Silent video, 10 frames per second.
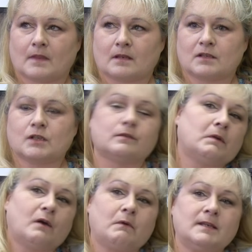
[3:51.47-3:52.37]
she would
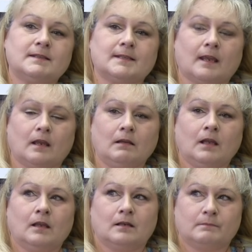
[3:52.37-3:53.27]
always say,
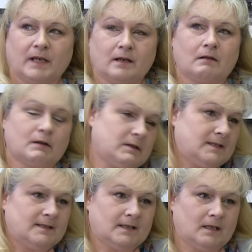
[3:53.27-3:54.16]
my daughter can
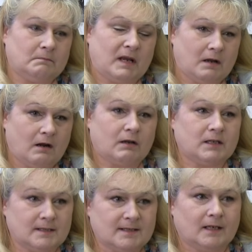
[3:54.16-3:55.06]
sing, my daughter
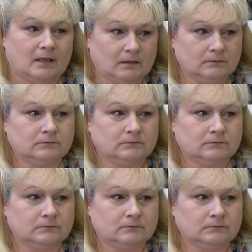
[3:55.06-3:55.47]
can sing.